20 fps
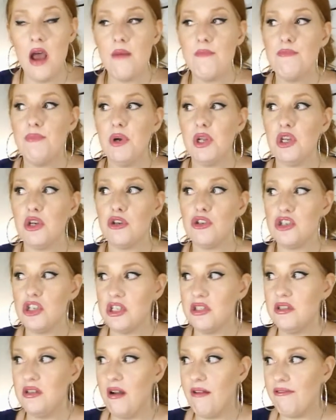but you're
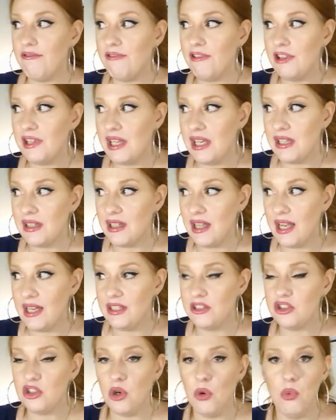just not fully
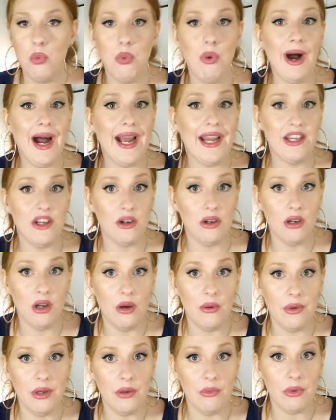enlightened to why you're
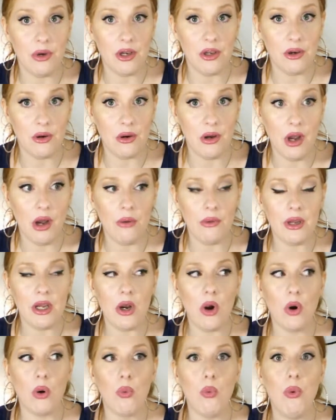going where you're going,
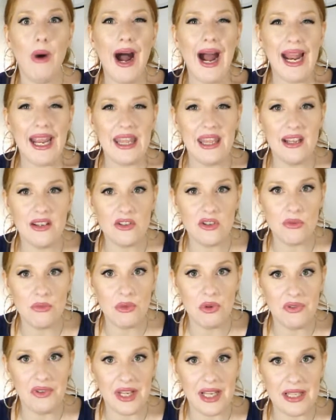or why things are
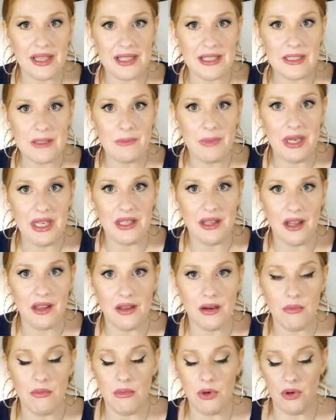moving at the speed that
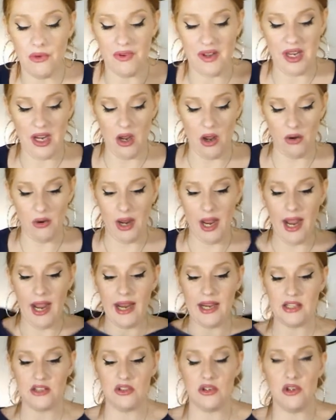they're moving.
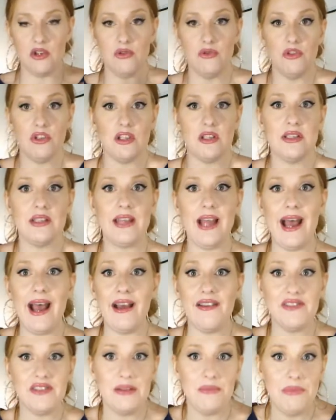Okay, so you just
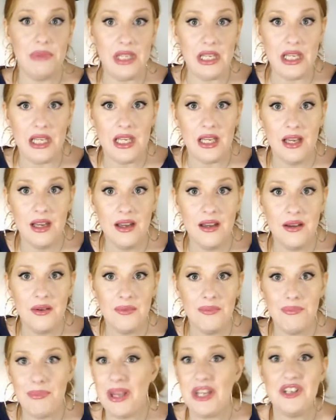have to be
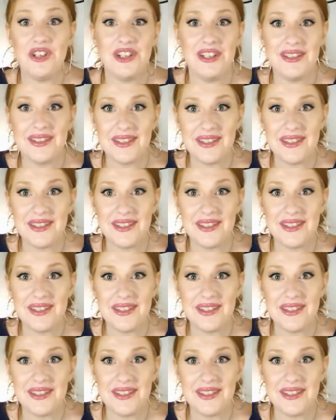patient,